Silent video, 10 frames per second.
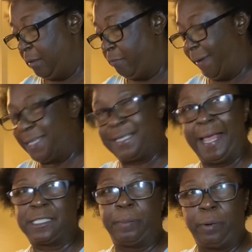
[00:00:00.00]
Rice
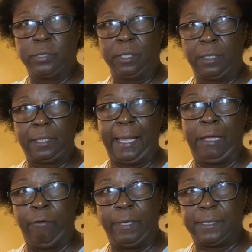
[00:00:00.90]
not supposed to look
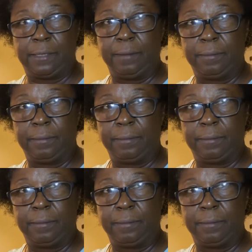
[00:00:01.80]
like grits.